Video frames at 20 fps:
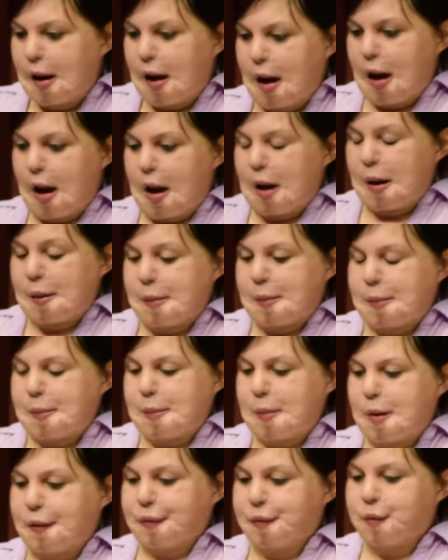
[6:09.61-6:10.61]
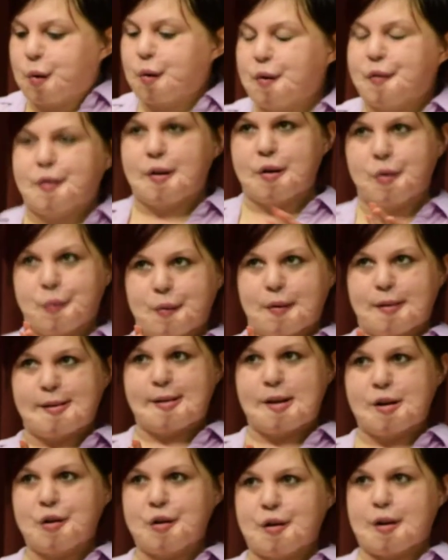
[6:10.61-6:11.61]
Of course, this was
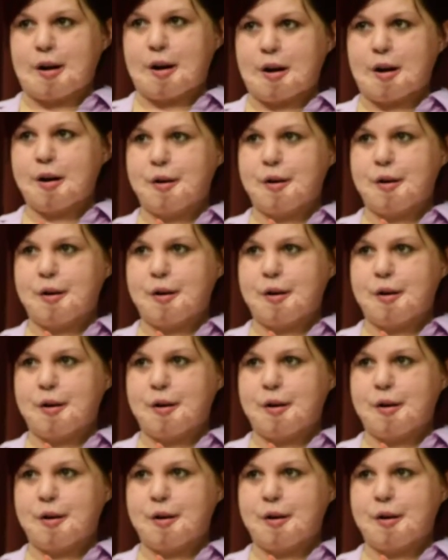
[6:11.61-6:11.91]
senior year,